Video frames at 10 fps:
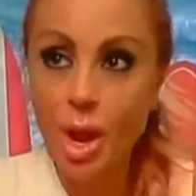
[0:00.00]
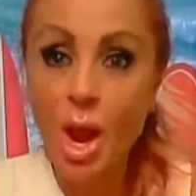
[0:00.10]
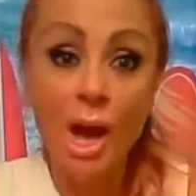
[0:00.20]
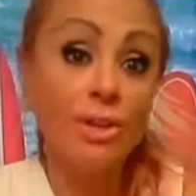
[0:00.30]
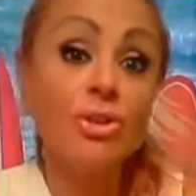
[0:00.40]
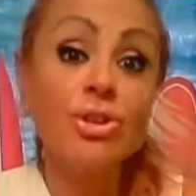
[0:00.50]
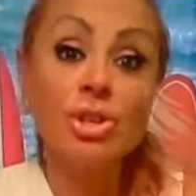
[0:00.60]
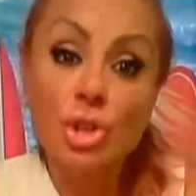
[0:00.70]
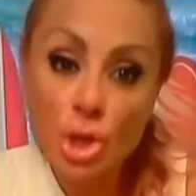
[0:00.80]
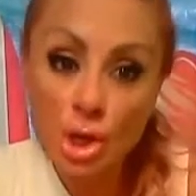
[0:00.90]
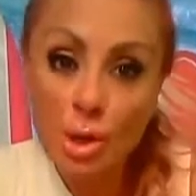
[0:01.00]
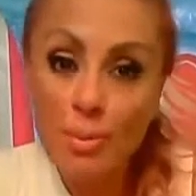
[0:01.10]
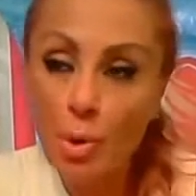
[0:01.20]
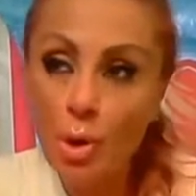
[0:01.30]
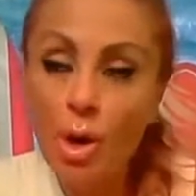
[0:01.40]
I used to cook
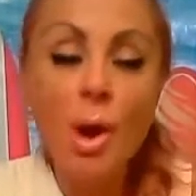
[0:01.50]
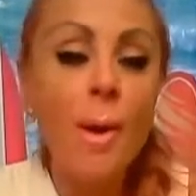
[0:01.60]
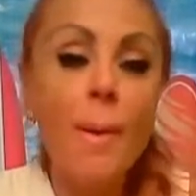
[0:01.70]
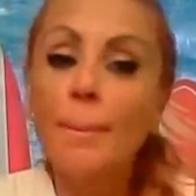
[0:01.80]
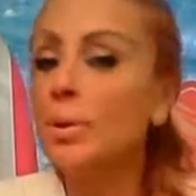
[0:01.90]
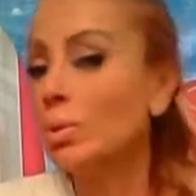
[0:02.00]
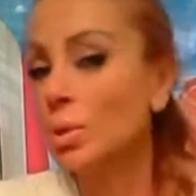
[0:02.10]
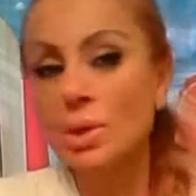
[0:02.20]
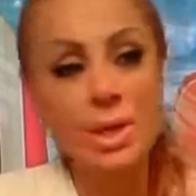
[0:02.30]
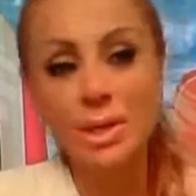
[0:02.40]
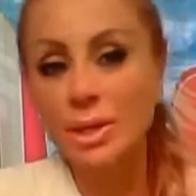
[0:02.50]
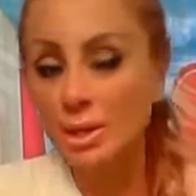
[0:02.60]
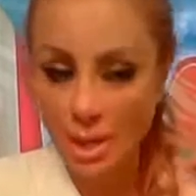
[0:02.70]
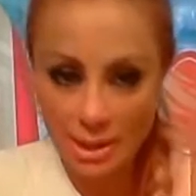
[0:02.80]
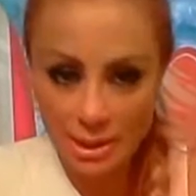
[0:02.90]
more, but Roy's not into
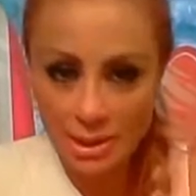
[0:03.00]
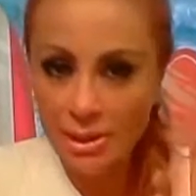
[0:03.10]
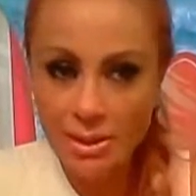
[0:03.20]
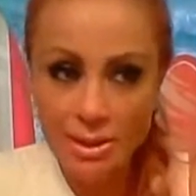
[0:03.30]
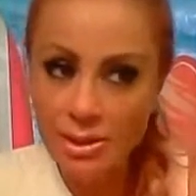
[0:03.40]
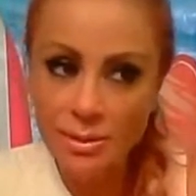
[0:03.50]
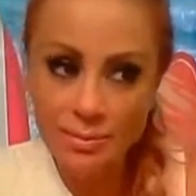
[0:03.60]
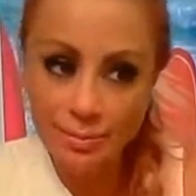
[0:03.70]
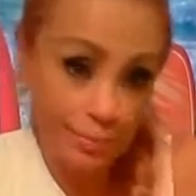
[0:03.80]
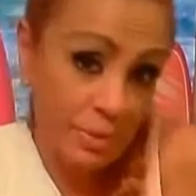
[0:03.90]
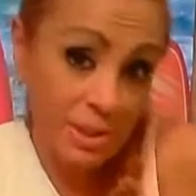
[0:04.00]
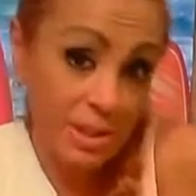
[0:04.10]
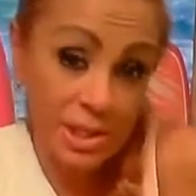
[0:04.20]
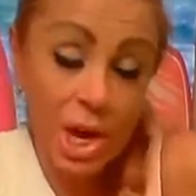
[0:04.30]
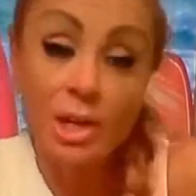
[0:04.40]
that. He's he's
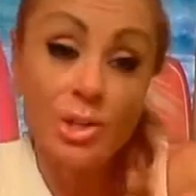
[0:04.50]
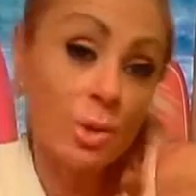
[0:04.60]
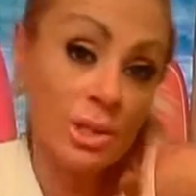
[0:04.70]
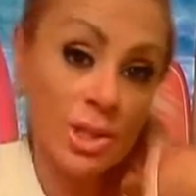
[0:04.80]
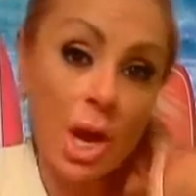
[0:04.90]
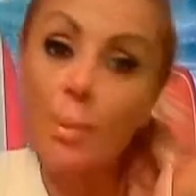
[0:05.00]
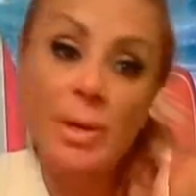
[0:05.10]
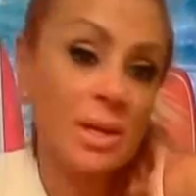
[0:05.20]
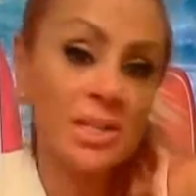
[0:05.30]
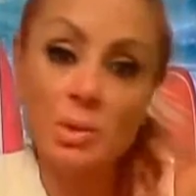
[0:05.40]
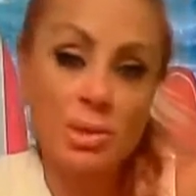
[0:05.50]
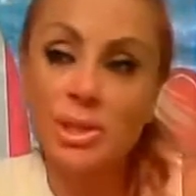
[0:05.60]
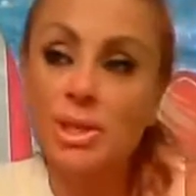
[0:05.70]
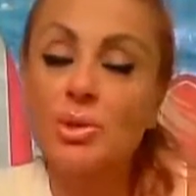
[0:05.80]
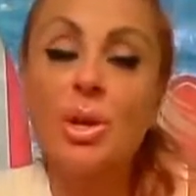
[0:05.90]
just not, so I stopped because he
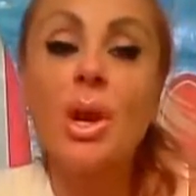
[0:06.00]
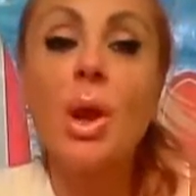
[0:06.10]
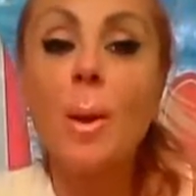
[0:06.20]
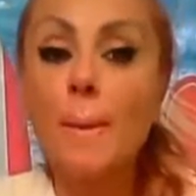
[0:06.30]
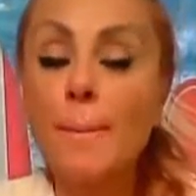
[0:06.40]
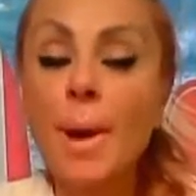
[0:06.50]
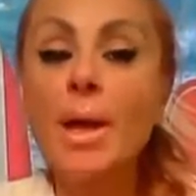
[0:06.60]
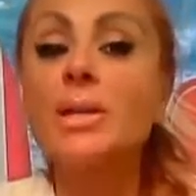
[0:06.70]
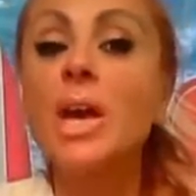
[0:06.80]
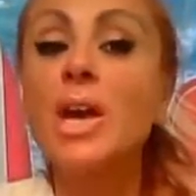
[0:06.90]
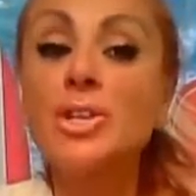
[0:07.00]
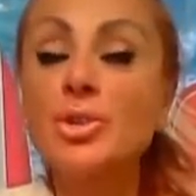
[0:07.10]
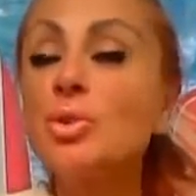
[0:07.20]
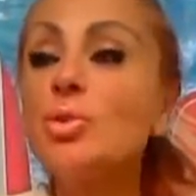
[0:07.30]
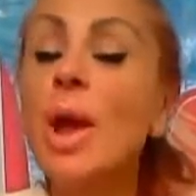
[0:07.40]
wasn't into it. But I
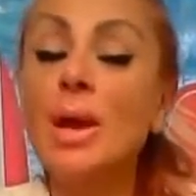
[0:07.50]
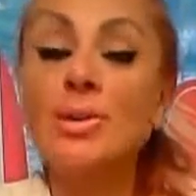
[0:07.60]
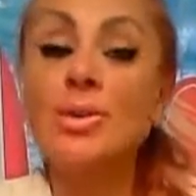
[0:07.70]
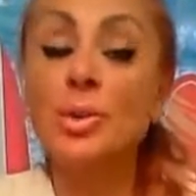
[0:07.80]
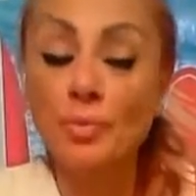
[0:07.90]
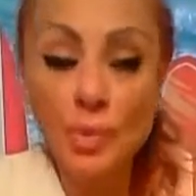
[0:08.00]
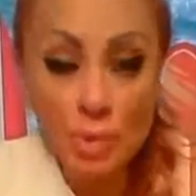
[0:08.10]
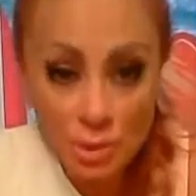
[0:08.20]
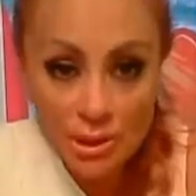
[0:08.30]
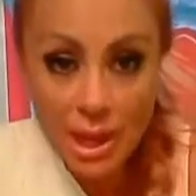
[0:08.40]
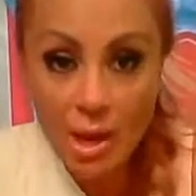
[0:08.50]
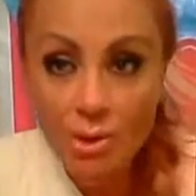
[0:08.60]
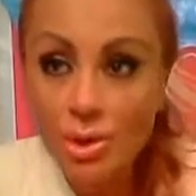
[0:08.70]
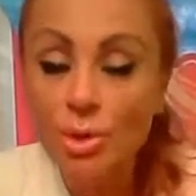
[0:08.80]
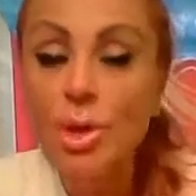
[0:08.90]
do handle the food in the
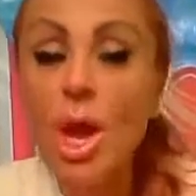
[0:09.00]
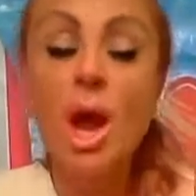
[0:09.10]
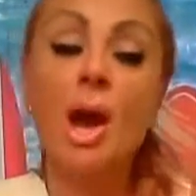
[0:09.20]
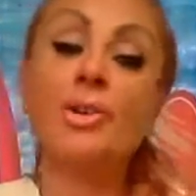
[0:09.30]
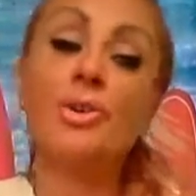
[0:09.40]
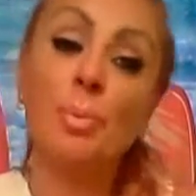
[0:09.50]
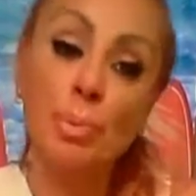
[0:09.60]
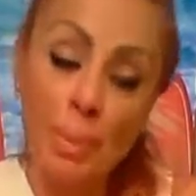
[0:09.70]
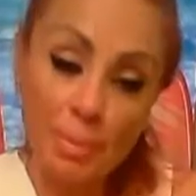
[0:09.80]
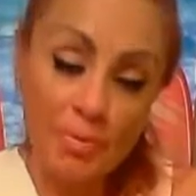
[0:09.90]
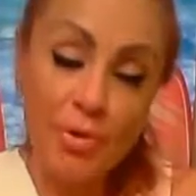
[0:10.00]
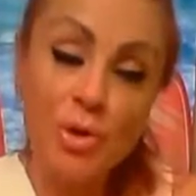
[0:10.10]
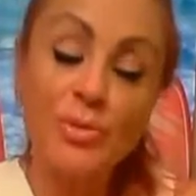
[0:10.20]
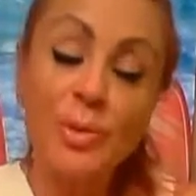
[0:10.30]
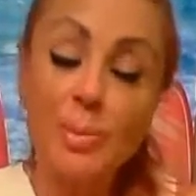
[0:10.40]
household. I do prep the
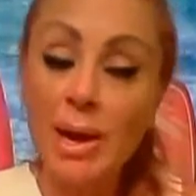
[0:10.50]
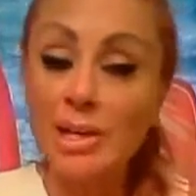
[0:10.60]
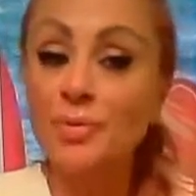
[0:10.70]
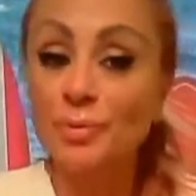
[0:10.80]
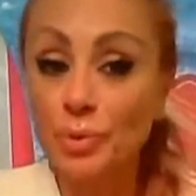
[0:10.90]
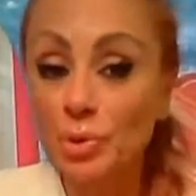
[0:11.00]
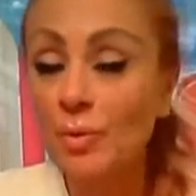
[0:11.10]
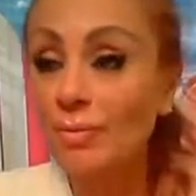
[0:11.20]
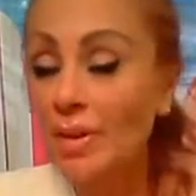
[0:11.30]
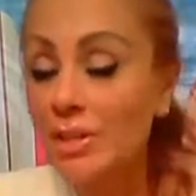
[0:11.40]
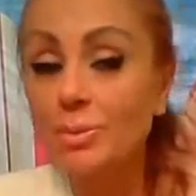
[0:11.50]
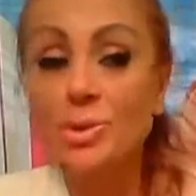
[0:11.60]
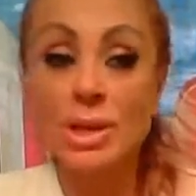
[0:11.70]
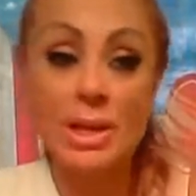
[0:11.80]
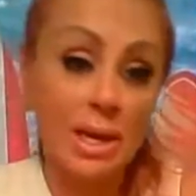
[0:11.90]
food. If he buys fruit and
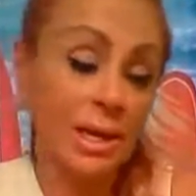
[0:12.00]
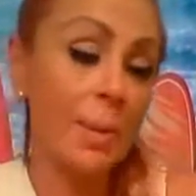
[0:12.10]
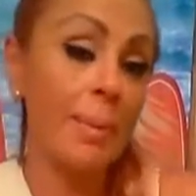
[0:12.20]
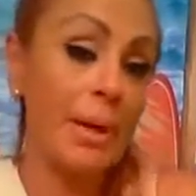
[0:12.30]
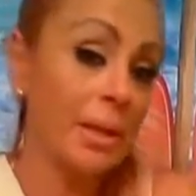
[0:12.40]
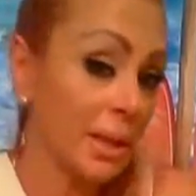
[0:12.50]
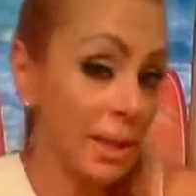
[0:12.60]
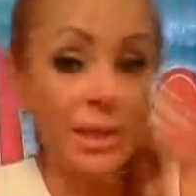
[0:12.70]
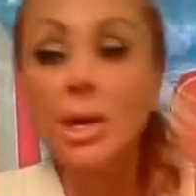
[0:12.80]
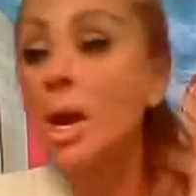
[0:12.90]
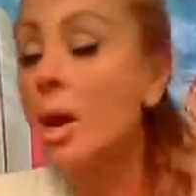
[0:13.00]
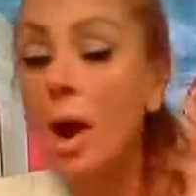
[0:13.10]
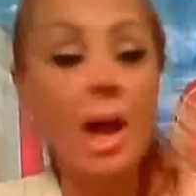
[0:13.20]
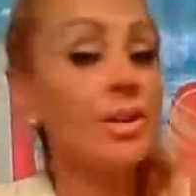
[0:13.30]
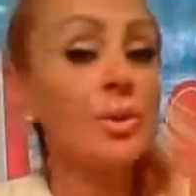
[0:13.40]
vegetables, I cut it up, I clean it,
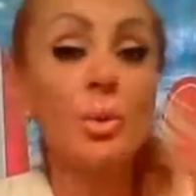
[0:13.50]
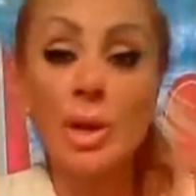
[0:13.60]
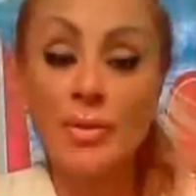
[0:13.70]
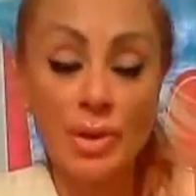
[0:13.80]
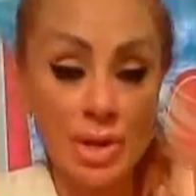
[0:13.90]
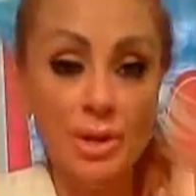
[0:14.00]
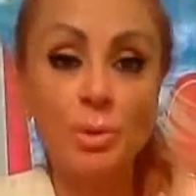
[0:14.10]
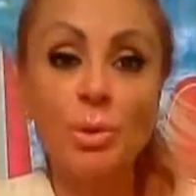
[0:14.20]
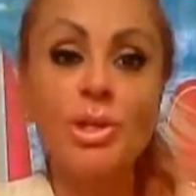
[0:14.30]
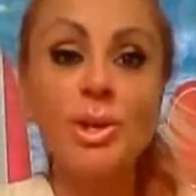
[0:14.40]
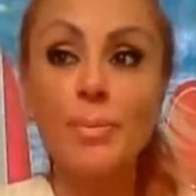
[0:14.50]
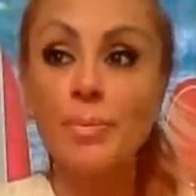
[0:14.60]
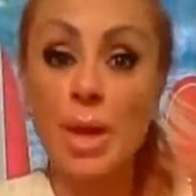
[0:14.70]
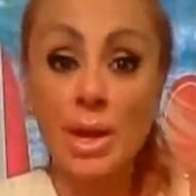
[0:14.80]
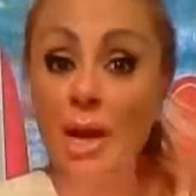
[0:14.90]
I do whatever. In other words,
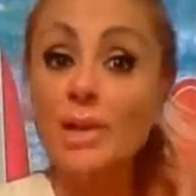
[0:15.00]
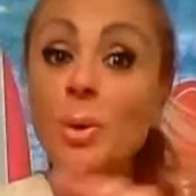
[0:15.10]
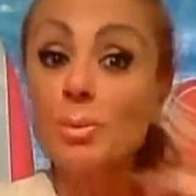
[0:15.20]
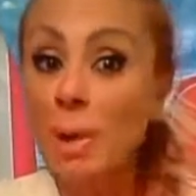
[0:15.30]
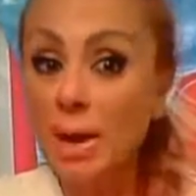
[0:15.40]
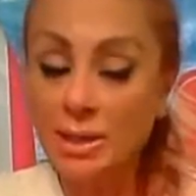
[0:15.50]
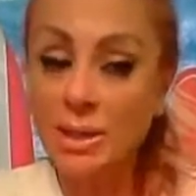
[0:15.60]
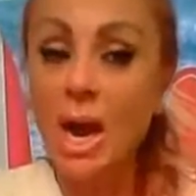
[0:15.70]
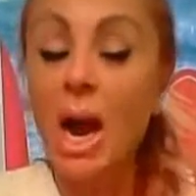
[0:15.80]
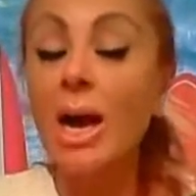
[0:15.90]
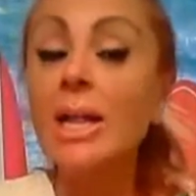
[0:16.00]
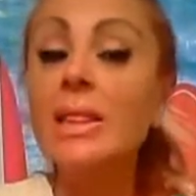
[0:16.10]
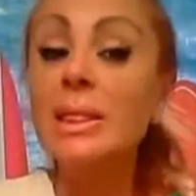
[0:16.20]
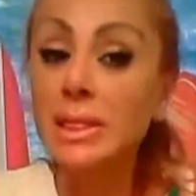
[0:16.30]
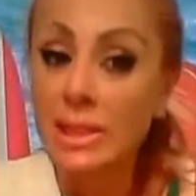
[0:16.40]
and I don't mind it. I
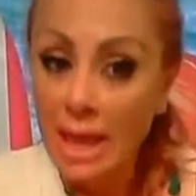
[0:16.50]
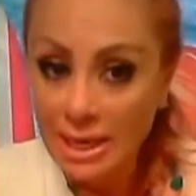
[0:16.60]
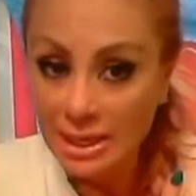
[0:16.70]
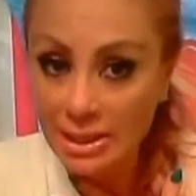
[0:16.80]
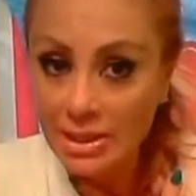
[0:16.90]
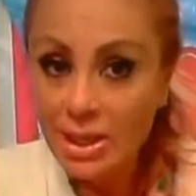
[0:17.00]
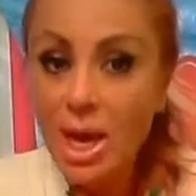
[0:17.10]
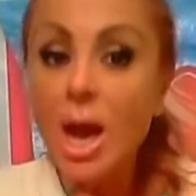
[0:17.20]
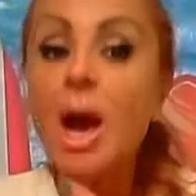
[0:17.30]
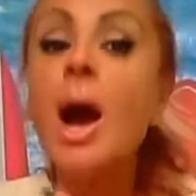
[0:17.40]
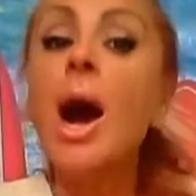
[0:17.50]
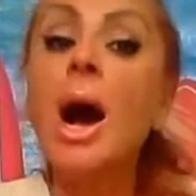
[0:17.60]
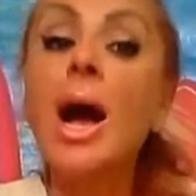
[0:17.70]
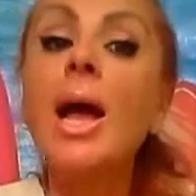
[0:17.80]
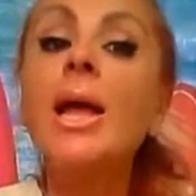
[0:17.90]
like it.
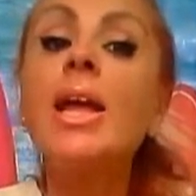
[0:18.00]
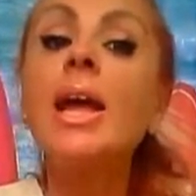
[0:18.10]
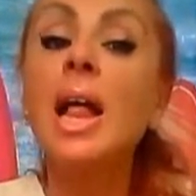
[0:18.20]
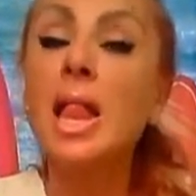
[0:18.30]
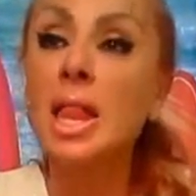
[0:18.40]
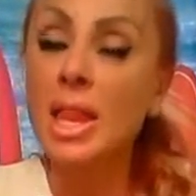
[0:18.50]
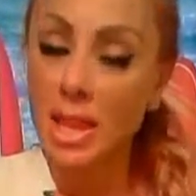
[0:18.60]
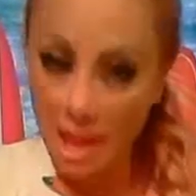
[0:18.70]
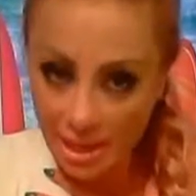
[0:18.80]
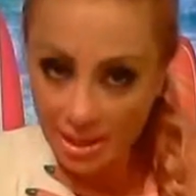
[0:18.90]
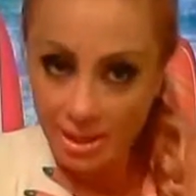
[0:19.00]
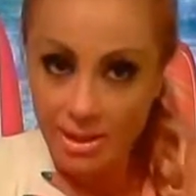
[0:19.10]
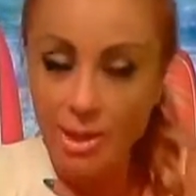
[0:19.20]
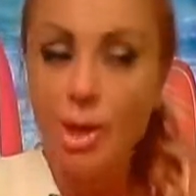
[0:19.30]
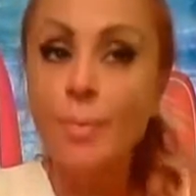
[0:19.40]
I like it.